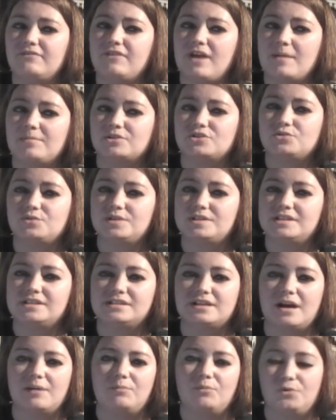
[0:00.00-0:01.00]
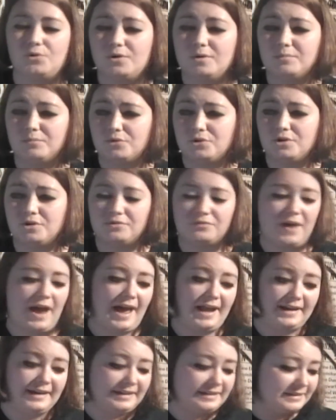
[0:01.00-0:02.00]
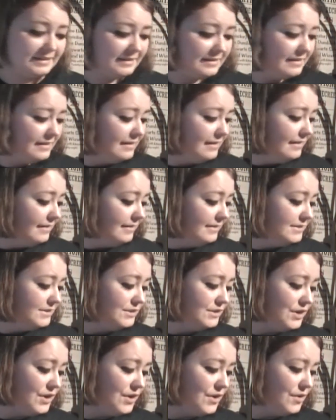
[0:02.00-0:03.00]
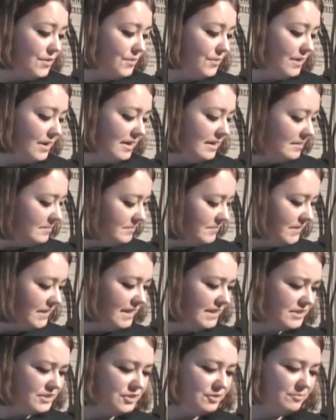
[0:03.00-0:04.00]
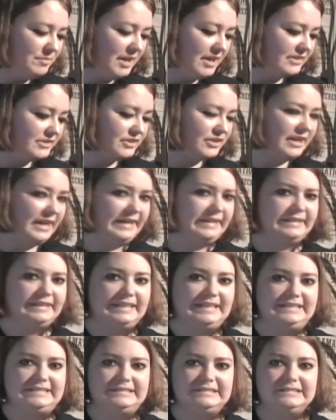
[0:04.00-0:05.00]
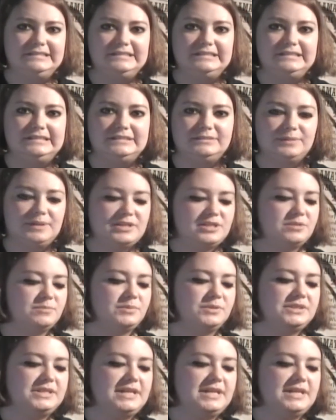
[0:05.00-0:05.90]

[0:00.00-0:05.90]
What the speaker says: fabric choices got more and more erratic. So the next two blocks are kind of like, ugh, questionable